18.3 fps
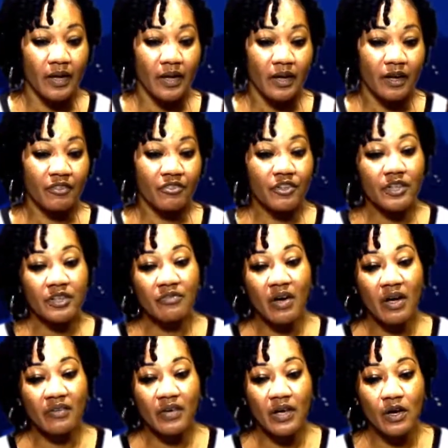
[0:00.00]
A
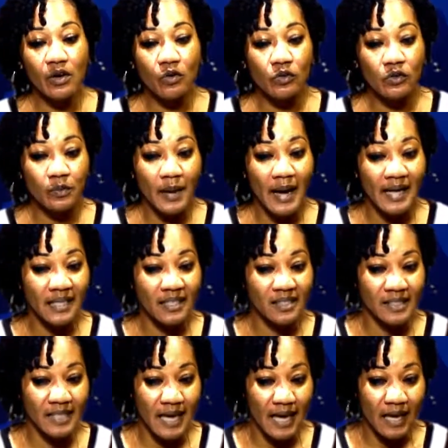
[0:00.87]
35-year-old man is
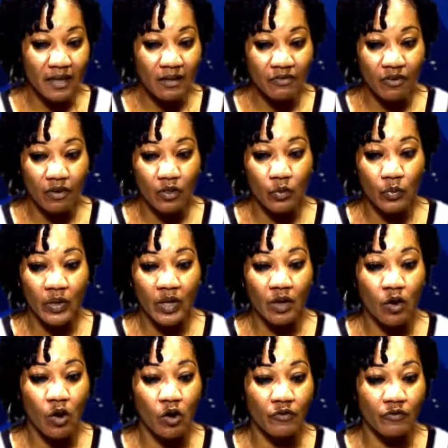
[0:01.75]
dead following a
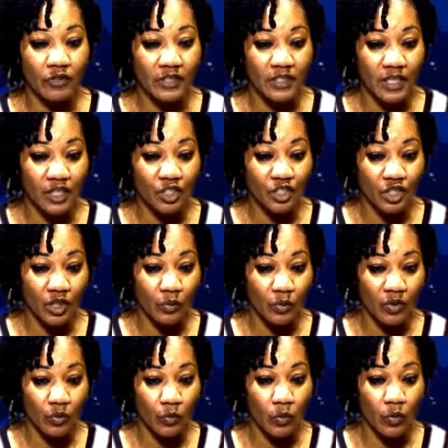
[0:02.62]
confrontation
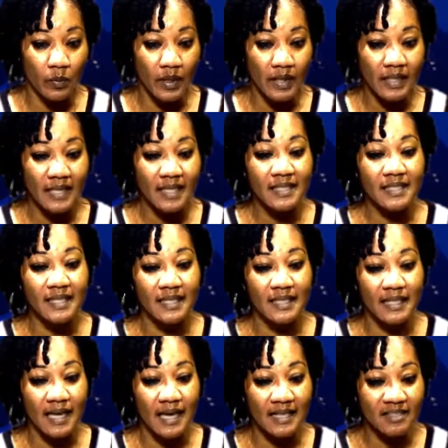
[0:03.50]
with a woman in St.
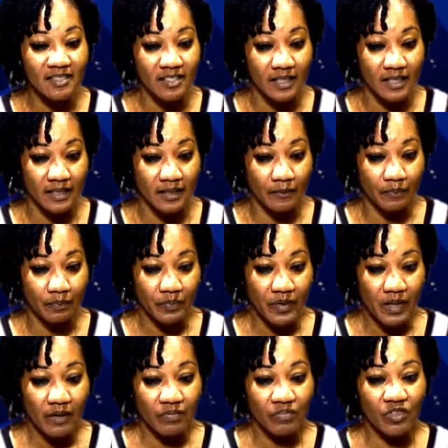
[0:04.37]
Augustine.
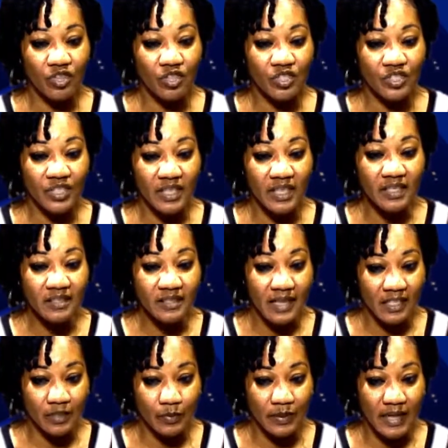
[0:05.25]
The deceased
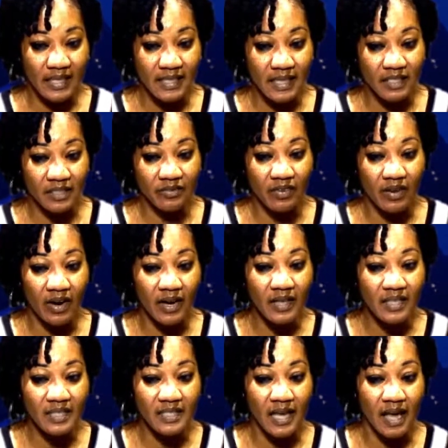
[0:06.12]
has been identified
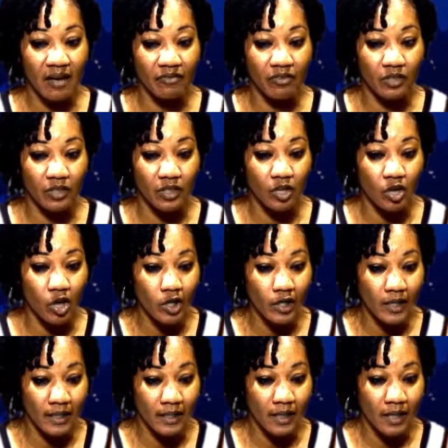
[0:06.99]
as Kavon
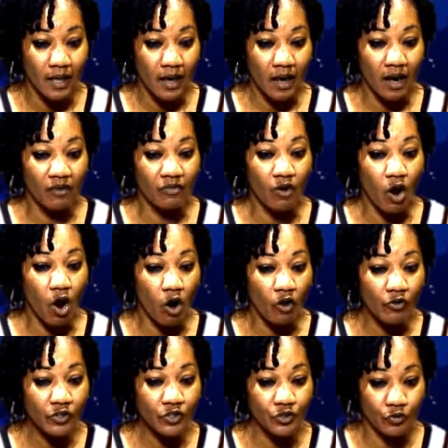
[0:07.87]
Goddard of
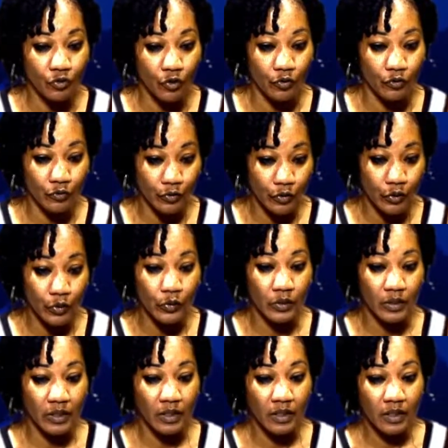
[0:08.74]
Orange Grove
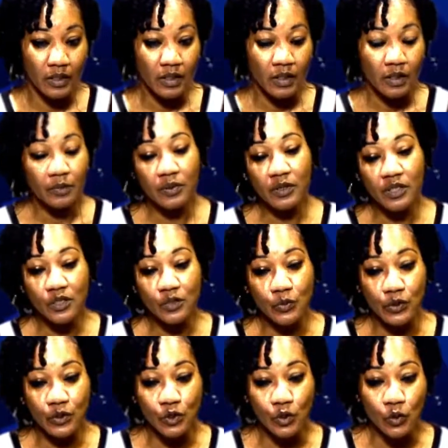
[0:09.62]
Road. Police
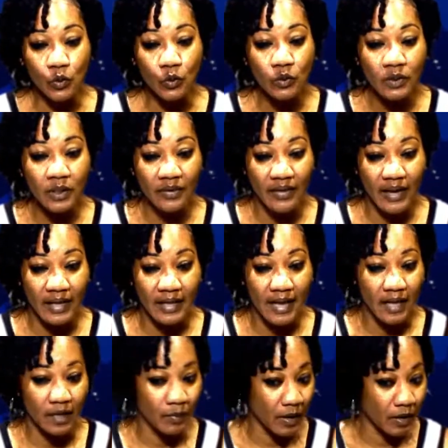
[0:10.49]
were told that
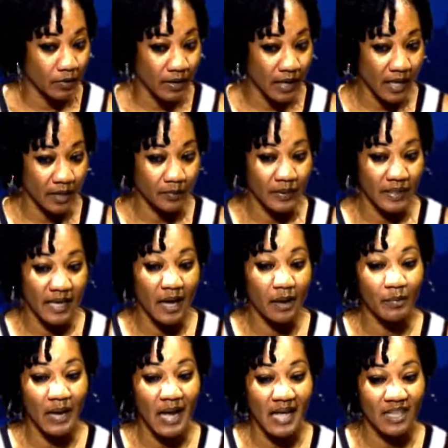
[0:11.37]
at about 9
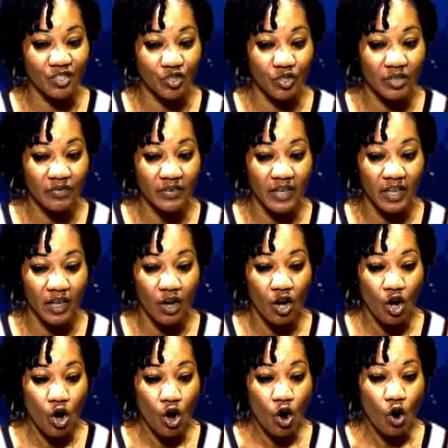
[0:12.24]
p.m. last evening,
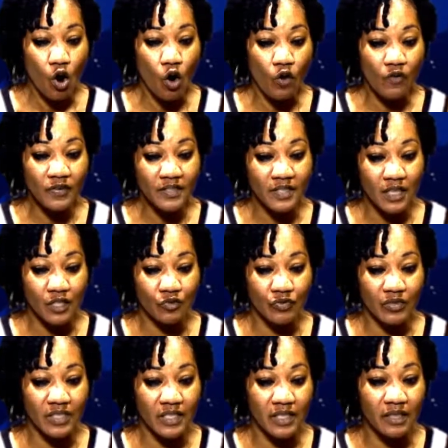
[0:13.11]
officers
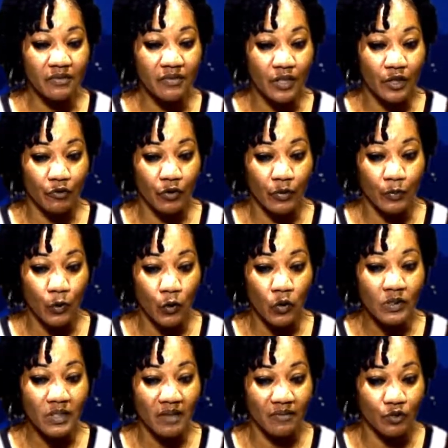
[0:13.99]
received a
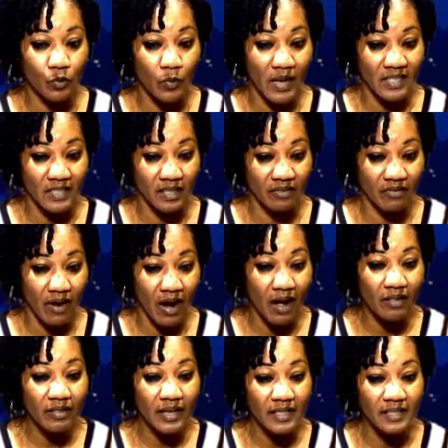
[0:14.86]
report of domestic
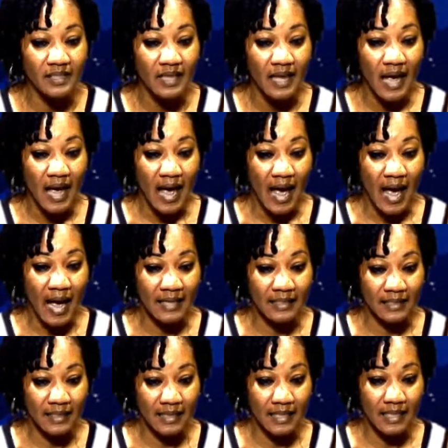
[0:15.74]
violence at
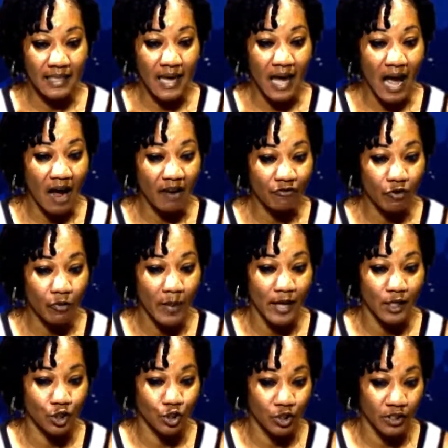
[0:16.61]
the
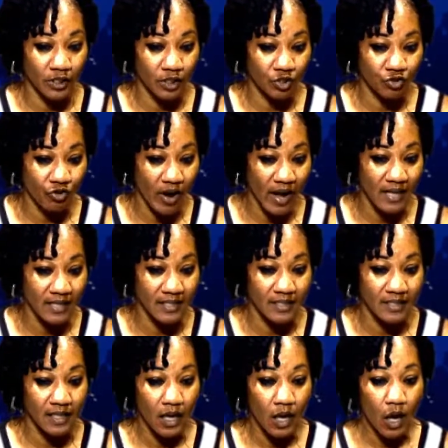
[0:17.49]
aforementioned
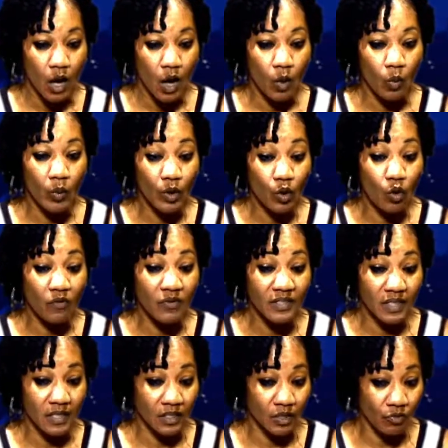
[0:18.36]
address. When
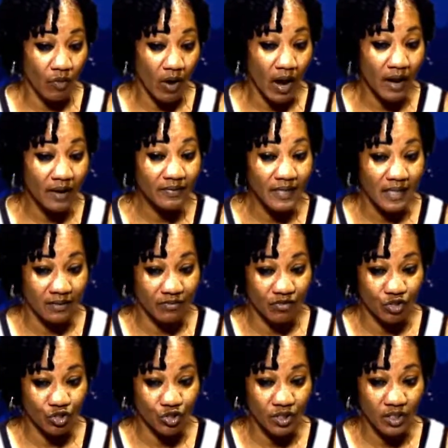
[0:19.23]
officers arrived at
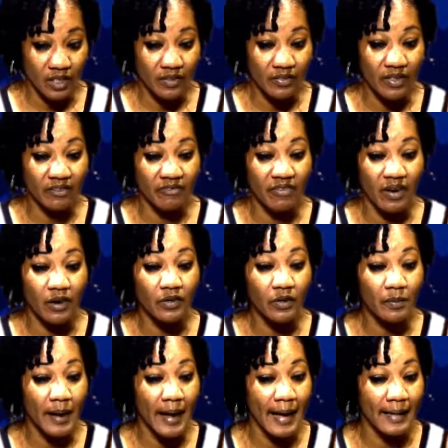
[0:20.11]
the scene, they found a
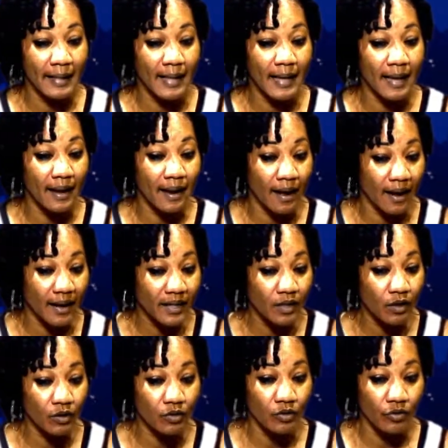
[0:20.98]
man
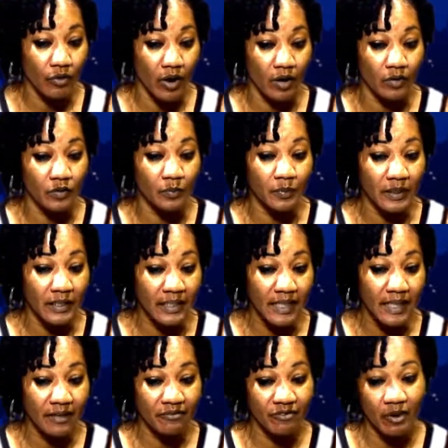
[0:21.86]
lying on the ground
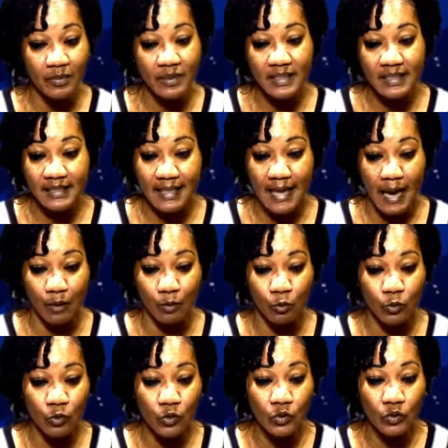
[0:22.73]
bleeding from a stab
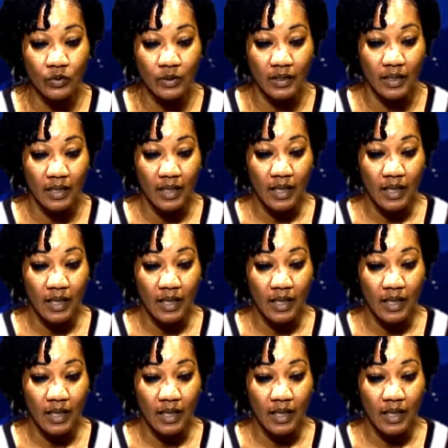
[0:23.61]
wound.